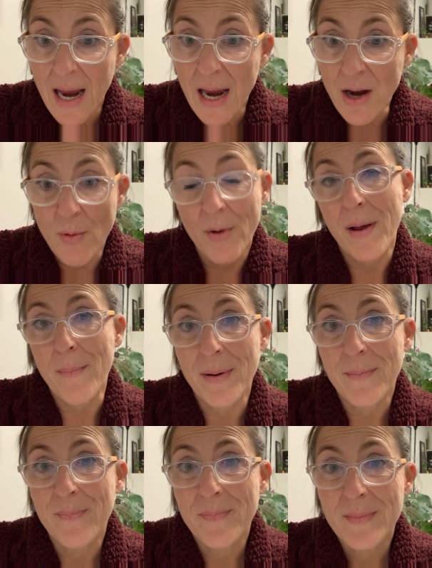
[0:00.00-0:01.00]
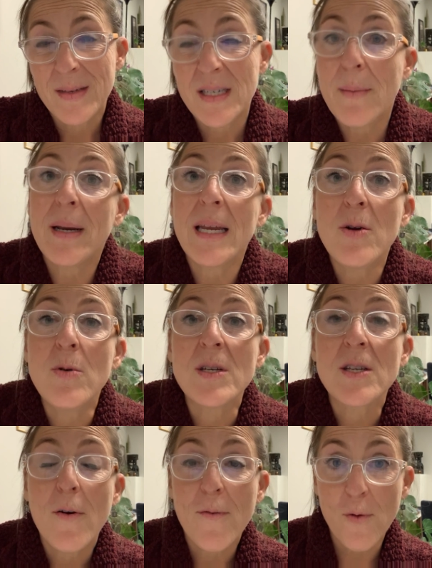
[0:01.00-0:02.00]
a grown-up, somebody who
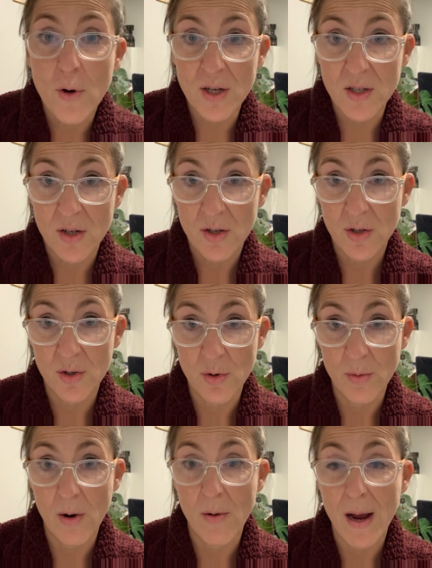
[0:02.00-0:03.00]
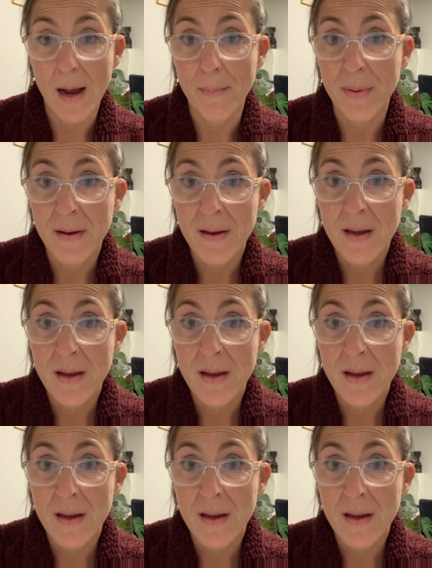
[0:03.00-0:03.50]
is forced to grow up.